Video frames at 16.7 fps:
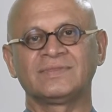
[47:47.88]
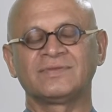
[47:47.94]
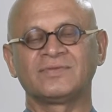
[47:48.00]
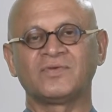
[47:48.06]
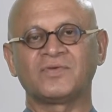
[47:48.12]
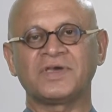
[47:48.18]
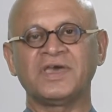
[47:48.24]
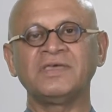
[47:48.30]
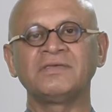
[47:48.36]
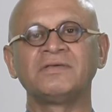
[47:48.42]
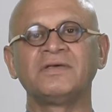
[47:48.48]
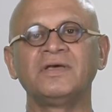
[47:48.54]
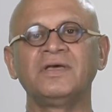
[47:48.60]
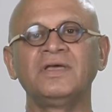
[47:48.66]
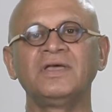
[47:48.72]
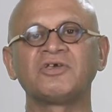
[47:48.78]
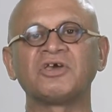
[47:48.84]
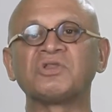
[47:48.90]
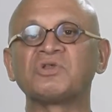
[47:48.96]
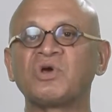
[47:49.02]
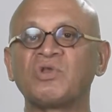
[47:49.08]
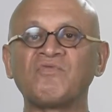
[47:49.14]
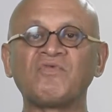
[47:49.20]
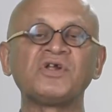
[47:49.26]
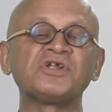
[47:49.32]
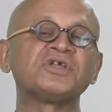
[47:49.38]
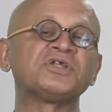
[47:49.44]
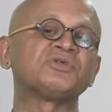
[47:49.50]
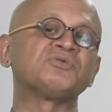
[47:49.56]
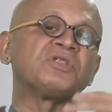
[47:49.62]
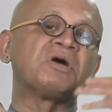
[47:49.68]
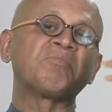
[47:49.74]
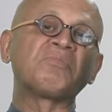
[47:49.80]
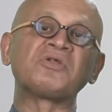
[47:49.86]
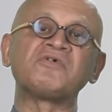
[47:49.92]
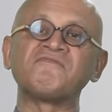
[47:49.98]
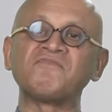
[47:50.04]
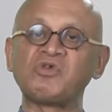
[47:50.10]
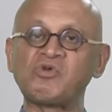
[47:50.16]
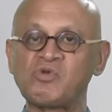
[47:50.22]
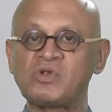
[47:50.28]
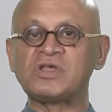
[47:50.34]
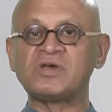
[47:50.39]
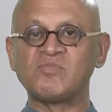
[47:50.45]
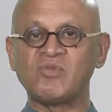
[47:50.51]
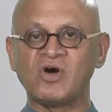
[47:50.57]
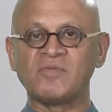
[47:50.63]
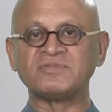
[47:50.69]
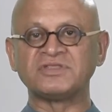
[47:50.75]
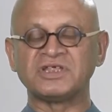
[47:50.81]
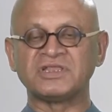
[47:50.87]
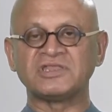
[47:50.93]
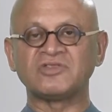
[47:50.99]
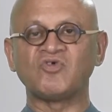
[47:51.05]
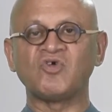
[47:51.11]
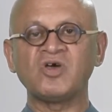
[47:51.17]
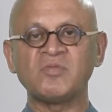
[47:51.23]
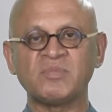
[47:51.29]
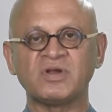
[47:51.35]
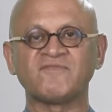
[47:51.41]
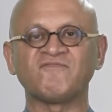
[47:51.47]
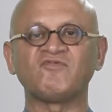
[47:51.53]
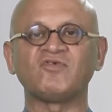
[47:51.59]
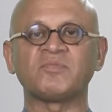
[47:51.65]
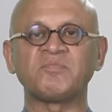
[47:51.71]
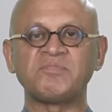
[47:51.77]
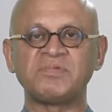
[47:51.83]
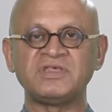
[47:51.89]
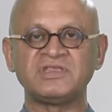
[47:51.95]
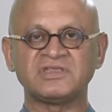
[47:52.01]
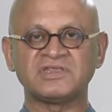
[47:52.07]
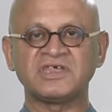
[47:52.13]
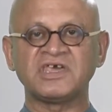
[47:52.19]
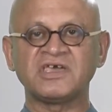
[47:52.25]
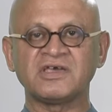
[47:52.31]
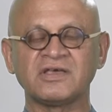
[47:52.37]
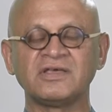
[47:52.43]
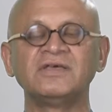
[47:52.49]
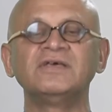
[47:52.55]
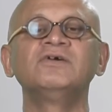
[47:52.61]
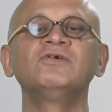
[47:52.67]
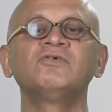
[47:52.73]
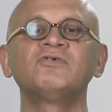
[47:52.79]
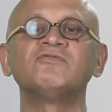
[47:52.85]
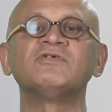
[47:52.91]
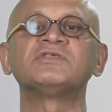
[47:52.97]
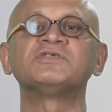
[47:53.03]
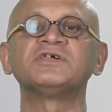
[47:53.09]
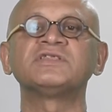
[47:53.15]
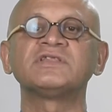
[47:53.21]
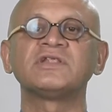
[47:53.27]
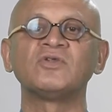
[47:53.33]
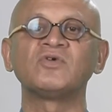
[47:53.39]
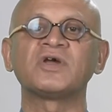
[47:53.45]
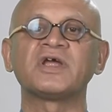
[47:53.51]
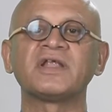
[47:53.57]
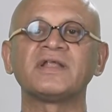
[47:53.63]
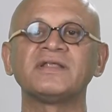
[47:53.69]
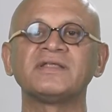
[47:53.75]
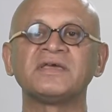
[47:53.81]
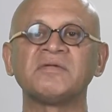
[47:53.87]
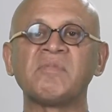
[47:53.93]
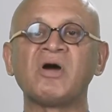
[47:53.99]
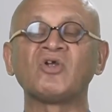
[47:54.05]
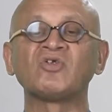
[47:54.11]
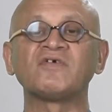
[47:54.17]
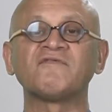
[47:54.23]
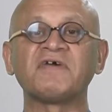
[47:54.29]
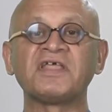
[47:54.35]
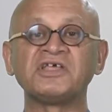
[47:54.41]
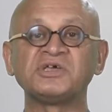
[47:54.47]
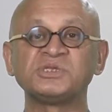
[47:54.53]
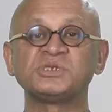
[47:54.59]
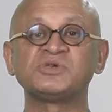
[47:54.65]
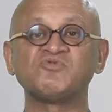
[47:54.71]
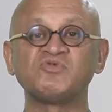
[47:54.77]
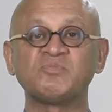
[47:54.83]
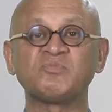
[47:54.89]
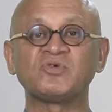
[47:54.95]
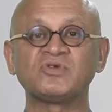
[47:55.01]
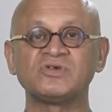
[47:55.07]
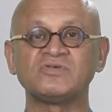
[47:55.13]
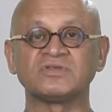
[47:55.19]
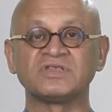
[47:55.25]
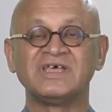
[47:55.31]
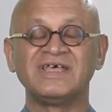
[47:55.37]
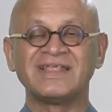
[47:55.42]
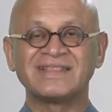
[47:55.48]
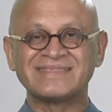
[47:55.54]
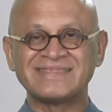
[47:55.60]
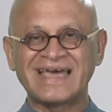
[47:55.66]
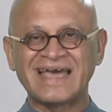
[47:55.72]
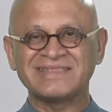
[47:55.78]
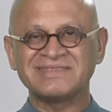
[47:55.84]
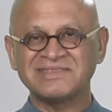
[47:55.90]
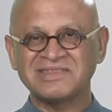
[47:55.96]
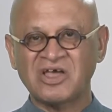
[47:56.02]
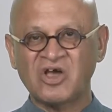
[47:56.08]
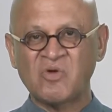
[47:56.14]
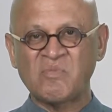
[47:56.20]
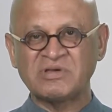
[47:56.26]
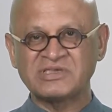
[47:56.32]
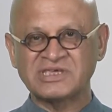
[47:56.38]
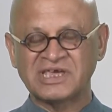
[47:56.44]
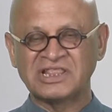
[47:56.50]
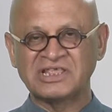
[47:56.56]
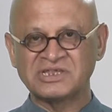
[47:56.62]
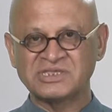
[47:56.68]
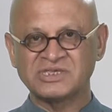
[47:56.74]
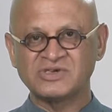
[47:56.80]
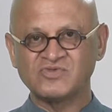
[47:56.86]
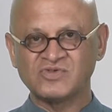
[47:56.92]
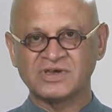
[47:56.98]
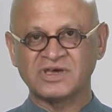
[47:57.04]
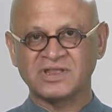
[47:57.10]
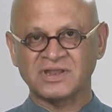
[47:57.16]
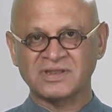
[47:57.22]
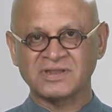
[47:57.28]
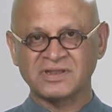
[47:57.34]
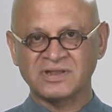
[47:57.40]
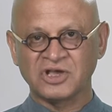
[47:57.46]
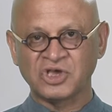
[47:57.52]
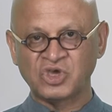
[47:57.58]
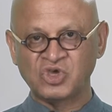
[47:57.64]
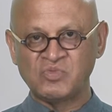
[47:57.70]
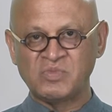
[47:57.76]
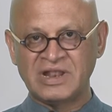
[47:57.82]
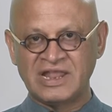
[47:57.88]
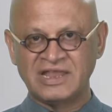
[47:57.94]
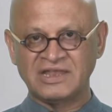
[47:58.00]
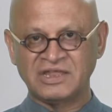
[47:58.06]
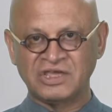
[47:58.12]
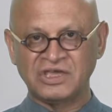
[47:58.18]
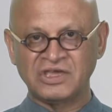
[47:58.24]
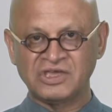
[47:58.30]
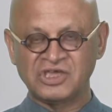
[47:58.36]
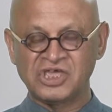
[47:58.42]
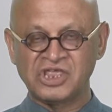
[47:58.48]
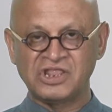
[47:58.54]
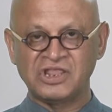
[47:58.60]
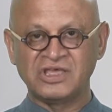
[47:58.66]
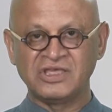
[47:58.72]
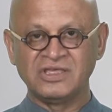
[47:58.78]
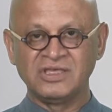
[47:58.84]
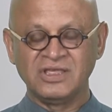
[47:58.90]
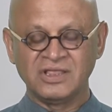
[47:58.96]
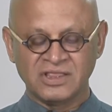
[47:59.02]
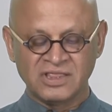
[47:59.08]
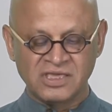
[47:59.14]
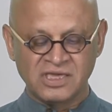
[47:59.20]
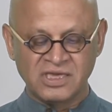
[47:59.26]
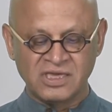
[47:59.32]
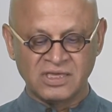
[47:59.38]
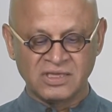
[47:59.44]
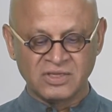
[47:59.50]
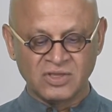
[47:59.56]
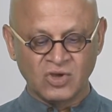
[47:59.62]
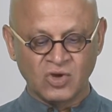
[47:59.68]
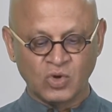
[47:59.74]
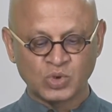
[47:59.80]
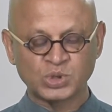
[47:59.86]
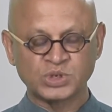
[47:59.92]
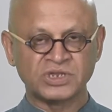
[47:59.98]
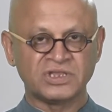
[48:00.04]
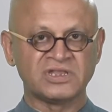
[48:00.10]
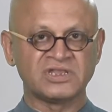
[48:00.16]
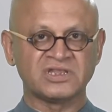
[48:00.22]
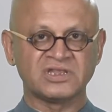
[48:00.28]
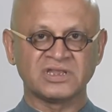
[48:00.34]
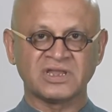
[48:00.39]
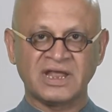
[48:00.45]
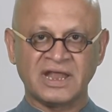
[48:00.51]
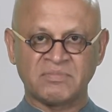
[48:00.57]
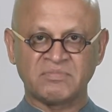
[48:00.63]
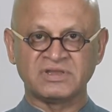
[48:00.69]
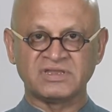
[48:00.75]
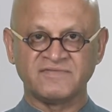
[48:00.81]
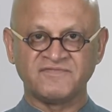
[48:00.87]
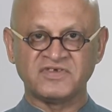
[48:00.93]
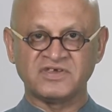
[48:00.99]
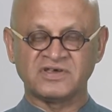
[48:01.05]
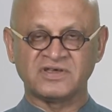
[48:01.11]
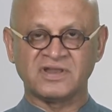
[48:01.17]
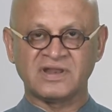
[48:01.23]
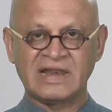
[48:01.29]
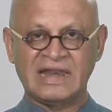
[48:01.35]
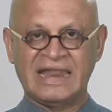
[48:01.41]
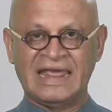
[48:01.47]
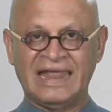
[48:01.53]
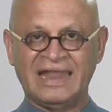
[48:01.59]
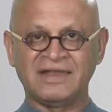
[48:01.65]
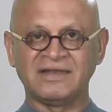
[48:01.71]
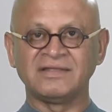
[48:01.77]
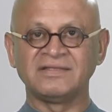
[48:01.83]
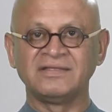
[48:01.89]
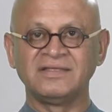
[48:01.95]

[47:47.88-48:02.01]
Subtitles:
Okay? You can convert it to number of nuclear bombs and so on, but for peace sake, we will just look at the amount of energy we produce. That is how much energy we are accumulating in the oceans, atmosphere, land,